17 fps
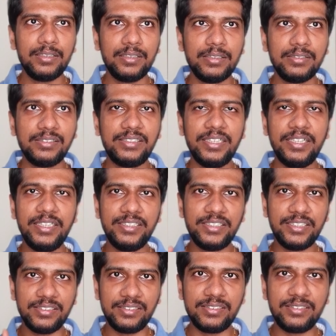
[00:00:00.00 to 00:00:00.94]

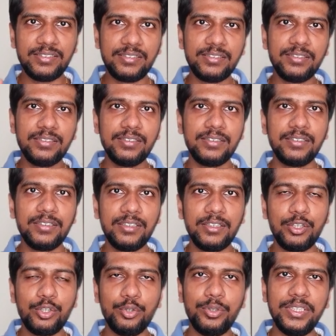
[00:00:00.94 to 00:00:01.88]
syringes
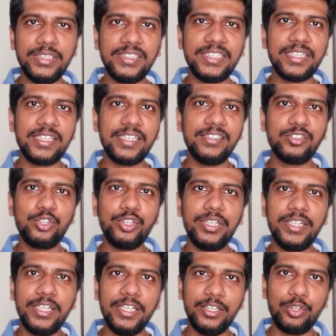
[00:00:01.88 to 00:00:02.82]
to inject
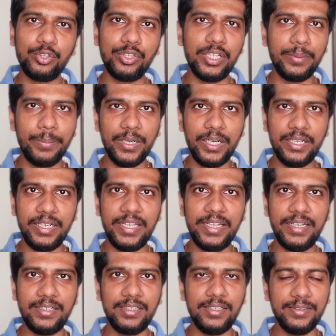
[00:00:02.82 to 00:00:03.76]
insulin into their blood
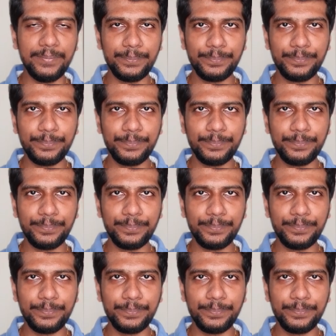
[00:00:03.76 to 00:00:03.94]
directly.